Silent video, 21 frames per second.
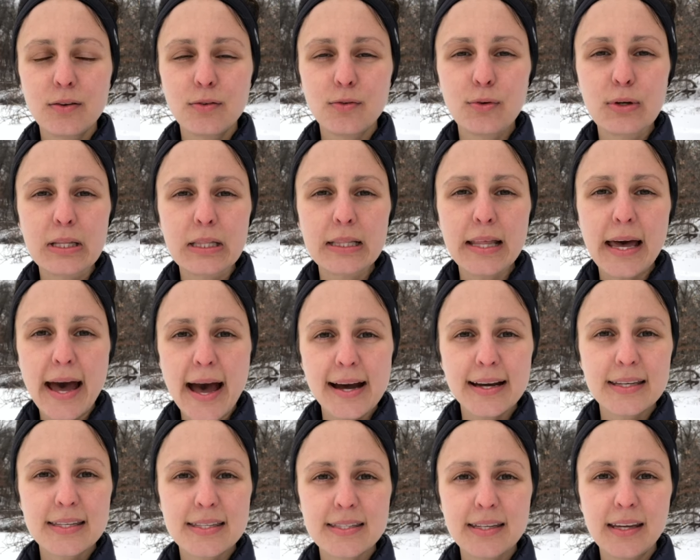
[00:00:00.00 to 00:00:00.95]

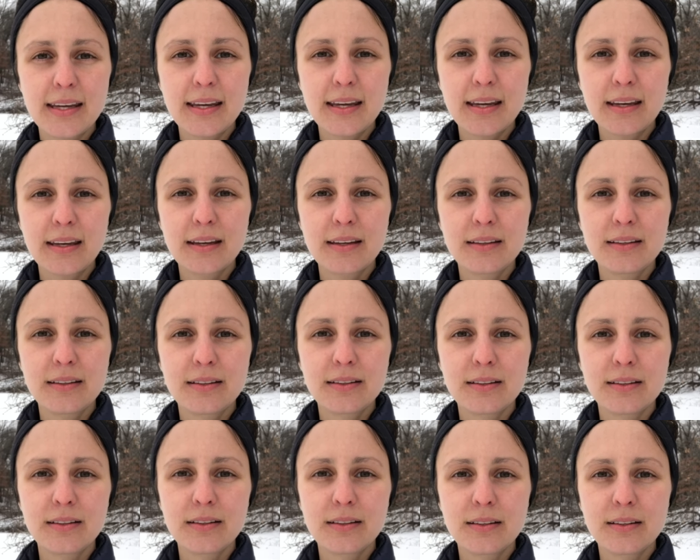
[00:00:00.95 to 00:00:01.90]
relaxing
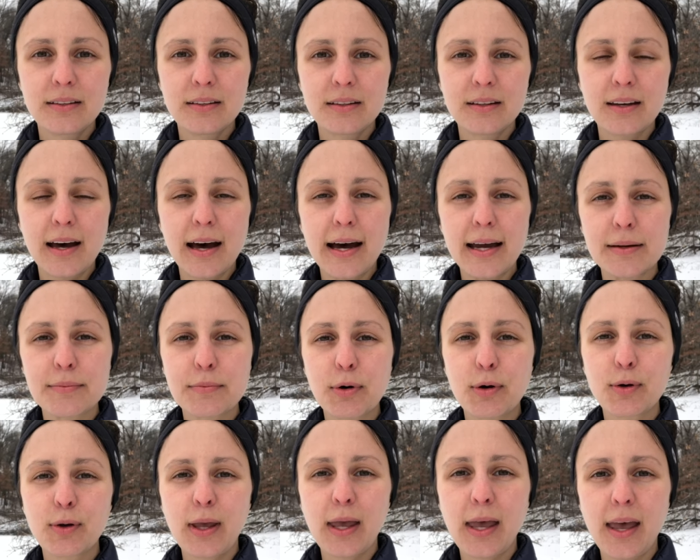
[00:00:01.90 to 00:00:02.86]
I'm
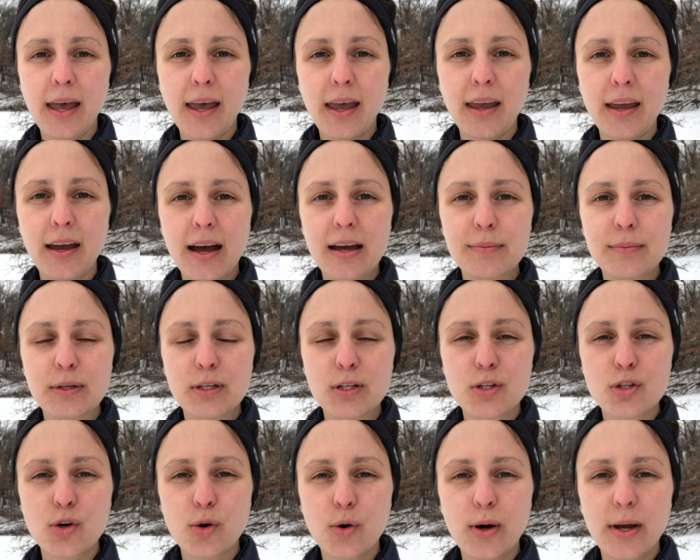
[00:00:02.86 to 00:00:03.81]
okay, I'm
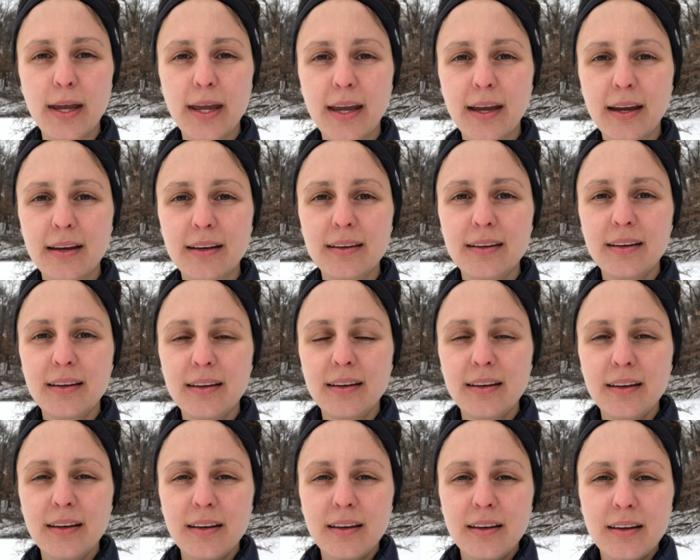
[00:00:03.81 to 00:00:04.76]
enjoying
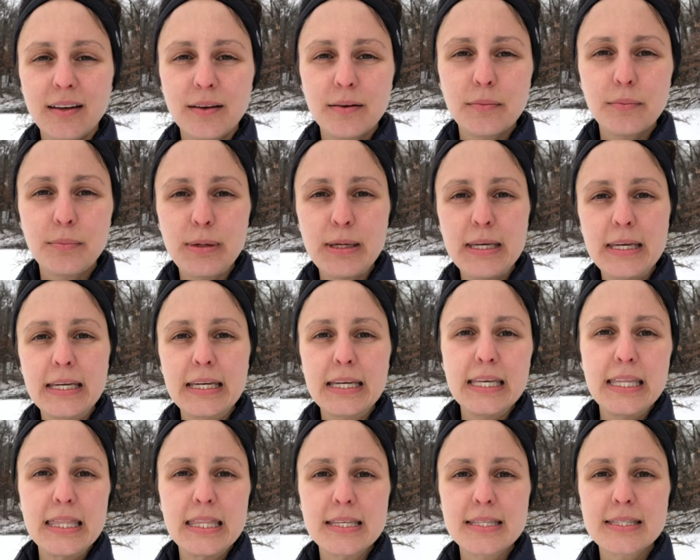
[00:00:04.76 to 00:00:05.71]
being
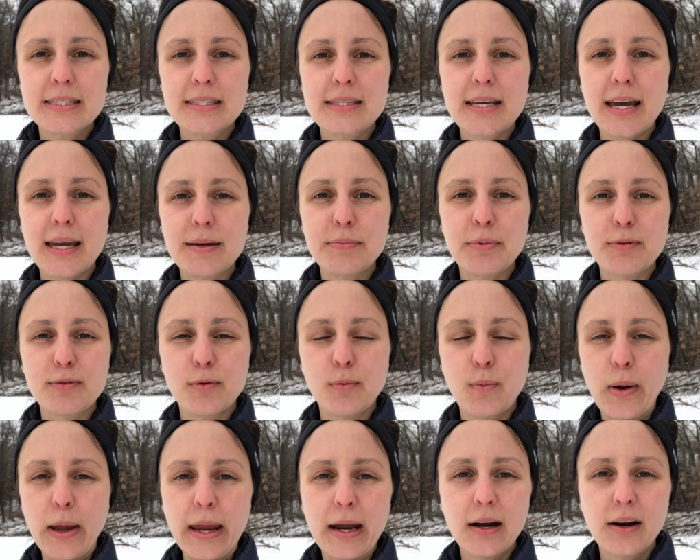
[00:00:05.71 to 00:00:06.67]
in this type of
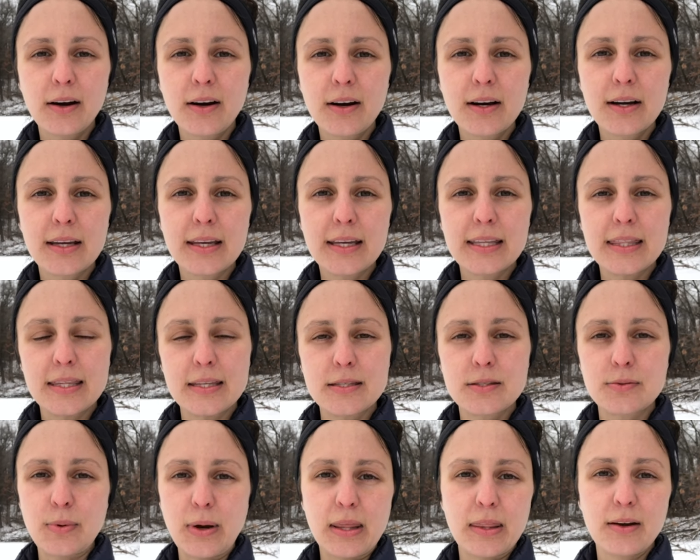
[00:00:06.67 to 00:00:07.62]
wear in
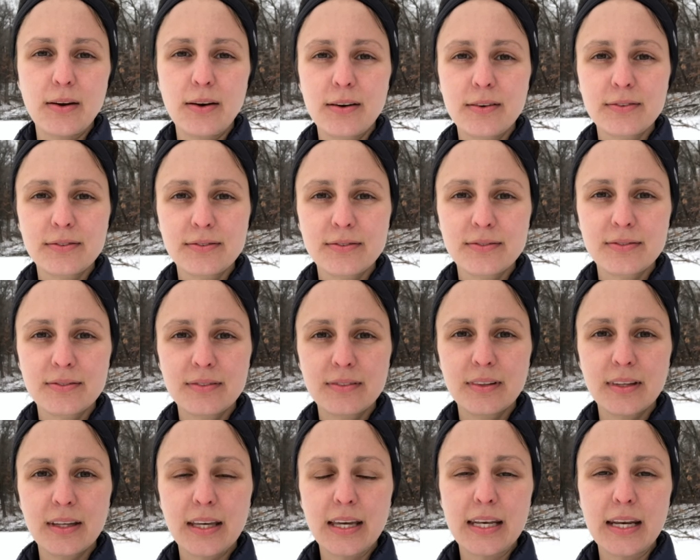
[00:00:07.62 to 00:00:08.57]
this weather.
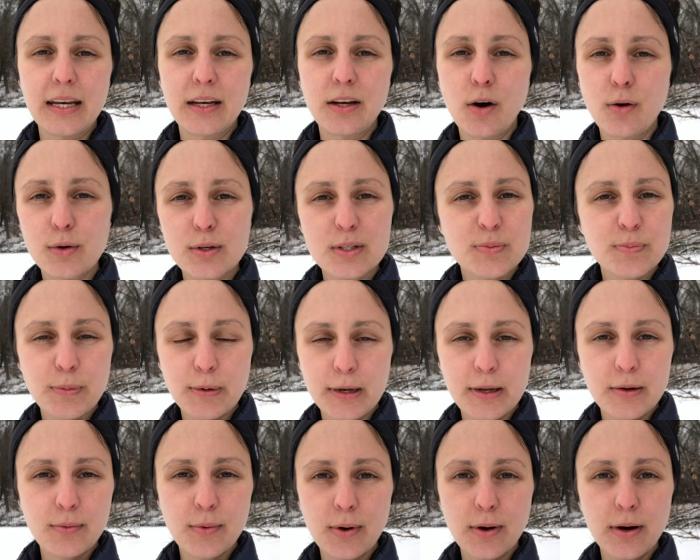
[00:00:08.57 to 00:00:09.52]
And I know it's
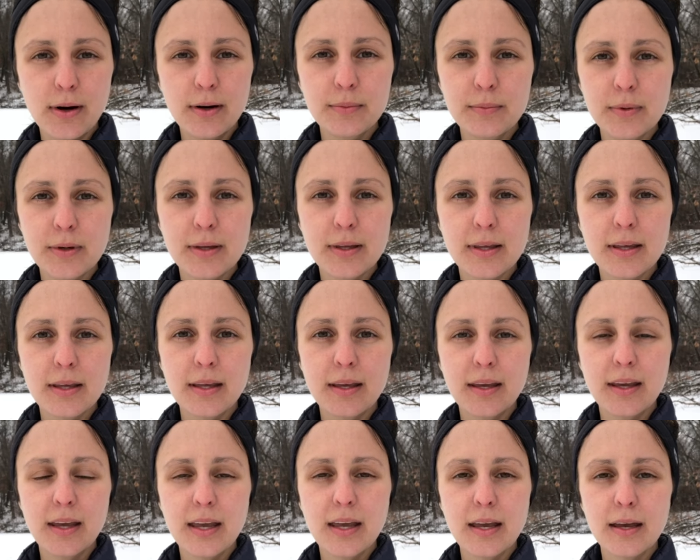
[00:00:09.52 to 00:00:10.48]
pretty warm,
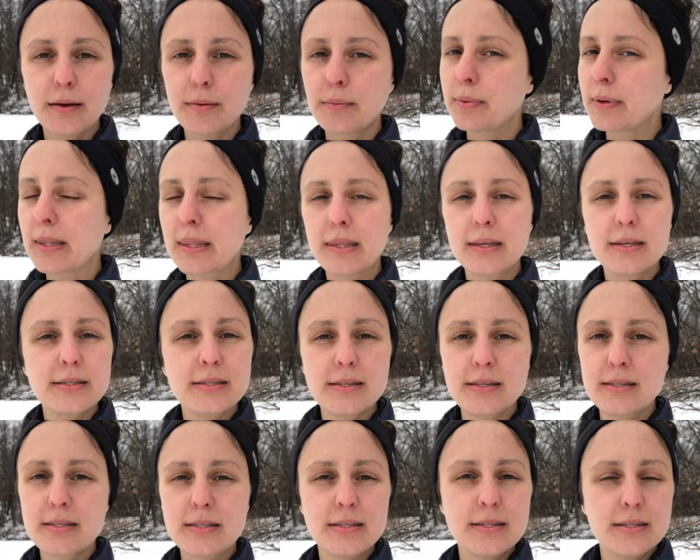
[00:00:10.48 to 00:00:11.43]
but this
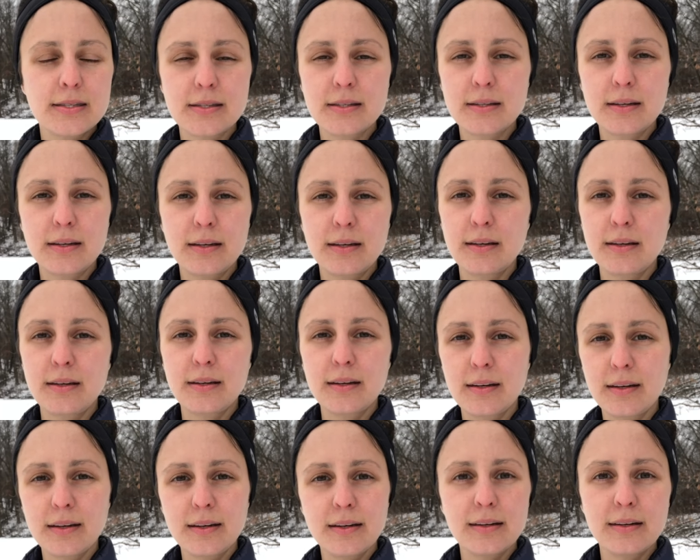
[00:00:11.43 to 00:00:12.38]
is
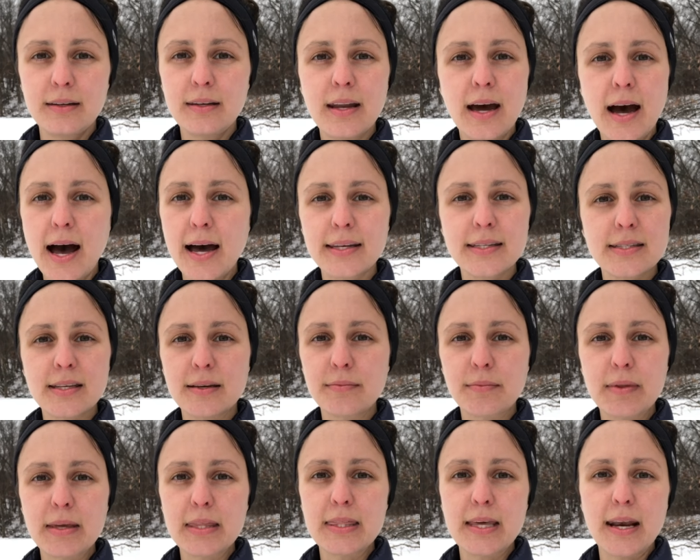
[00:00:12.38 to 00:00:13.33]
not
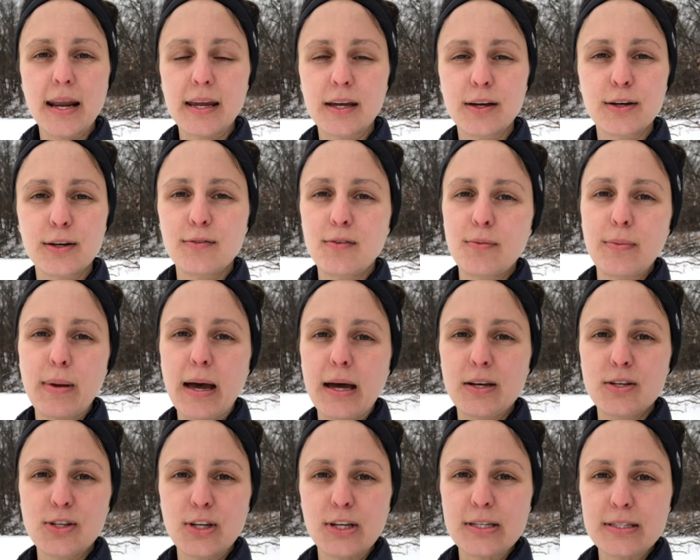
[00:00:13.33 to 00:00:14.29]
something that I could have
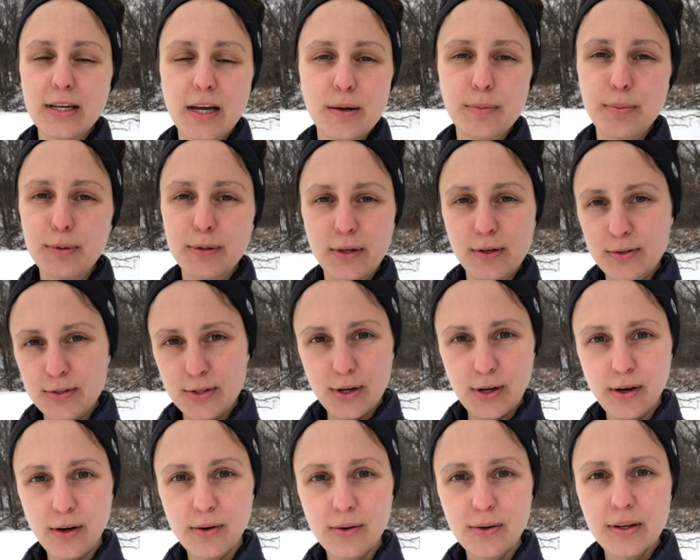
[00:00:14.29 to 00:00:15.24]
imagined a couple years
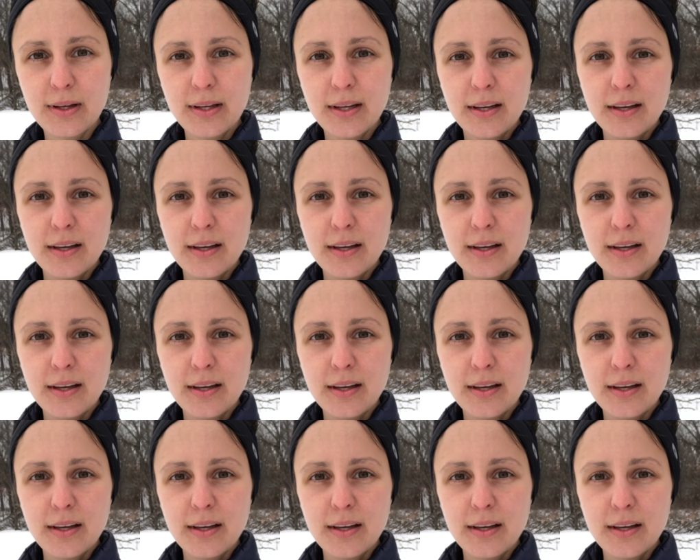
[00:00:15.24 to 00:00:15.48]
ago.